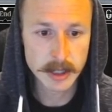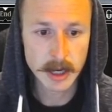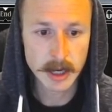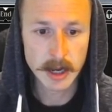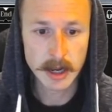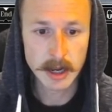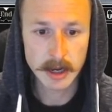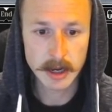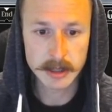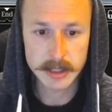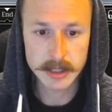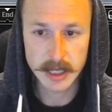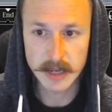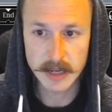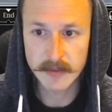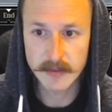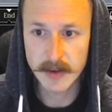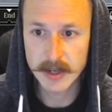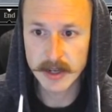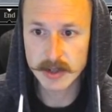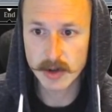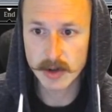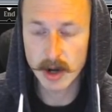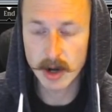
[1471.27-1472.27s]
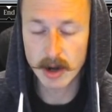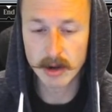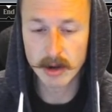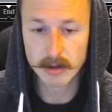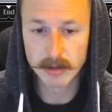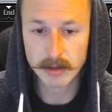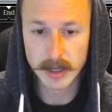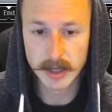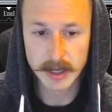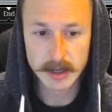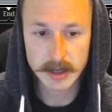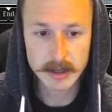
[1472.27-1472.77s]
Because if I draw a
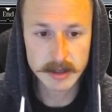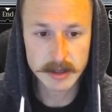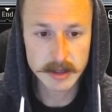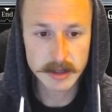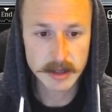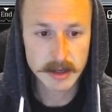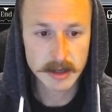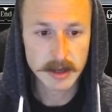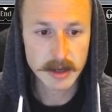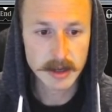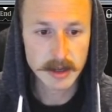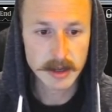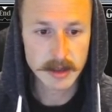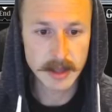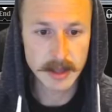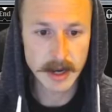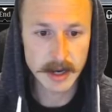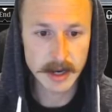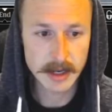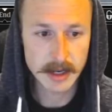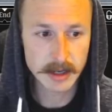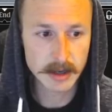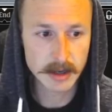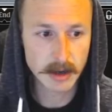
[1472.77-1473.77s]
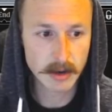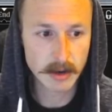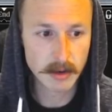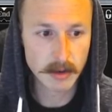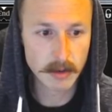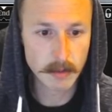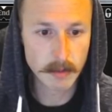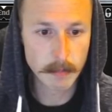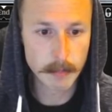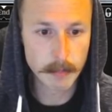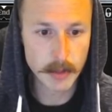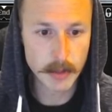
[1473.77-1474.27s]
land, then I can
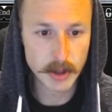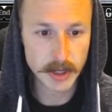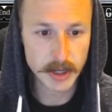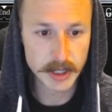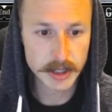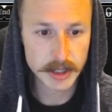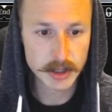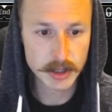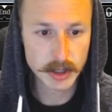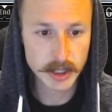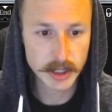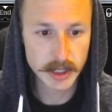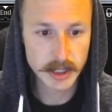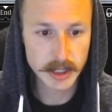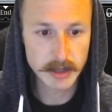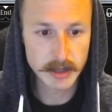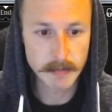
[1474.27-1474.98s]
go Burning Tree,